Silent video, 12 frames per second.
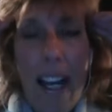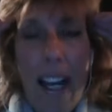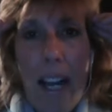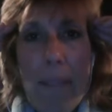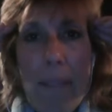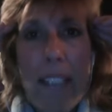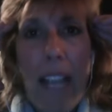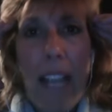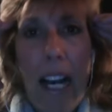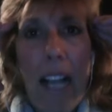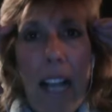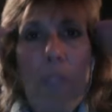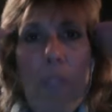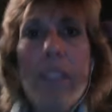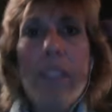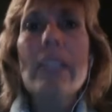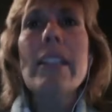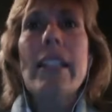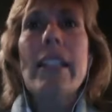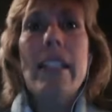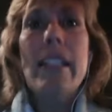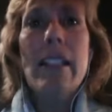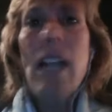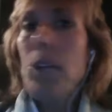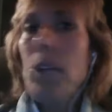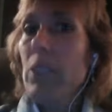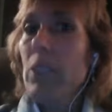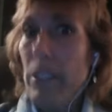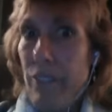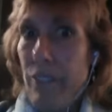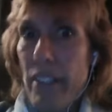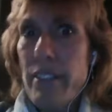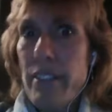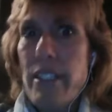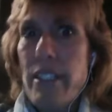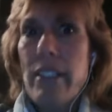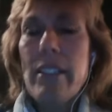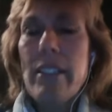I mean, I really felt it.